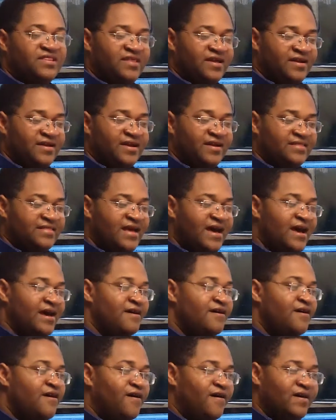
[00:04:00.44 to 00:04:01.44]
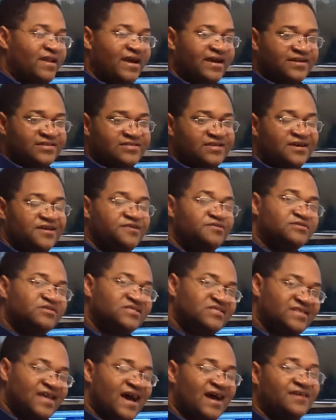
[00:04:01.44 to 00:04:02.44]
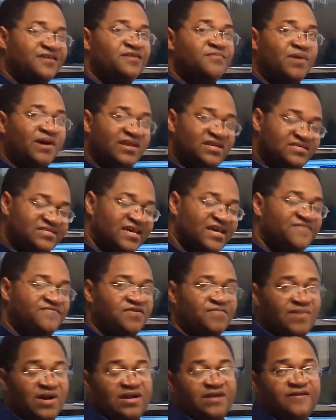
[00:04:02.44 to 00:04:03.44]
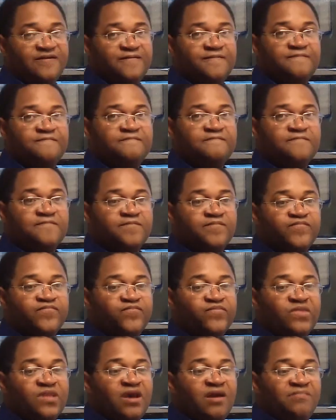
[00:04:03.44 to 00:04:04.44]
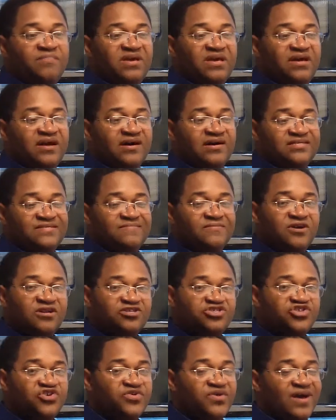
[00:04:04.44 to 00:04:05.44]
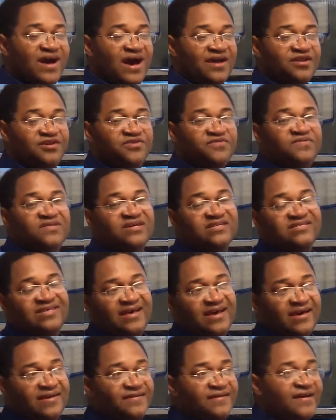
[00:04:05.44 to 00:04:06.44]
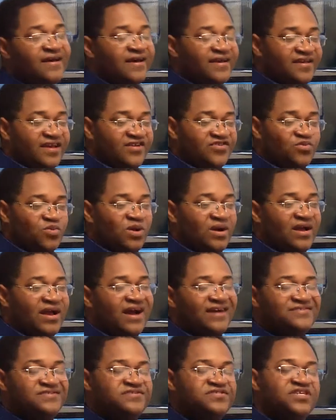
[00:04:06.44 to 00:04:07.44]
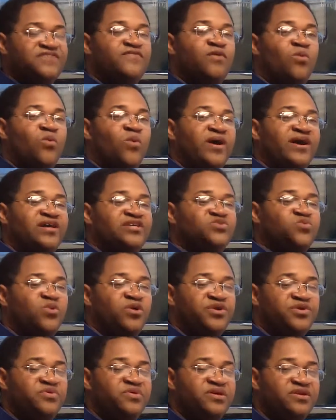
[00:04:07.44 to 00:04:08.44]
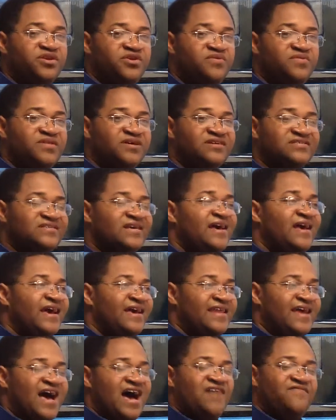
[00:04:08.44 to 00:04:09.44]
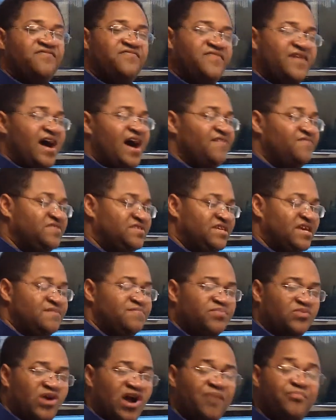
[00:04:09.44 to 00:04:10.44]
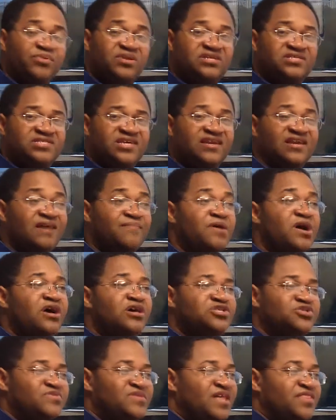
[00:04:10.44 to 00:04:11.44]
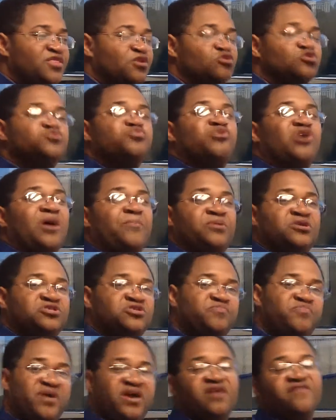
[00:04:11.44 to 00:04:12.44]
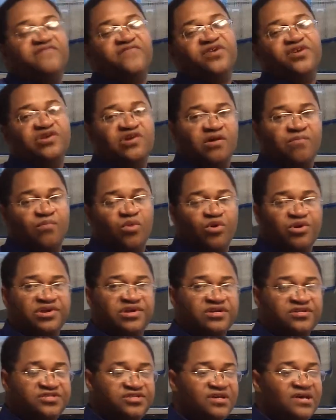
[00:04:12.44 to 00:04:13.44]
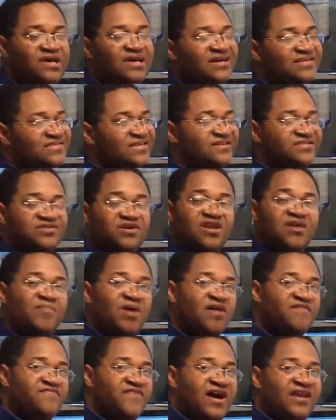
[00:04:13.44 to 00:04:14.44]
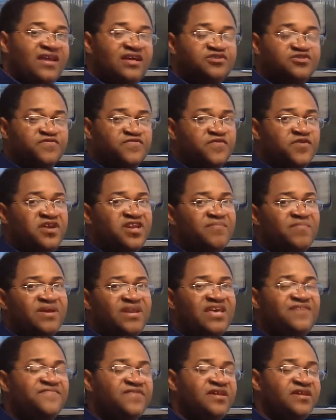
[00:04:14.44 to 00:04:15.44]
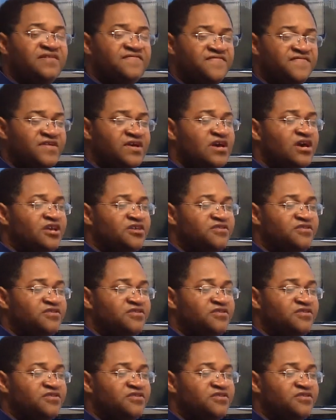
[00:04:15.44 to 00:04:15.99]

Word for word: or anything like that, all I can tell you is to stack your money, save your money because I'm going to show you how to do this. And guess what, guys? There's even ways where you can do this and have five, ten properties set up so that those properties are paying for your mortgage. See, it's all about financial freedom. And even if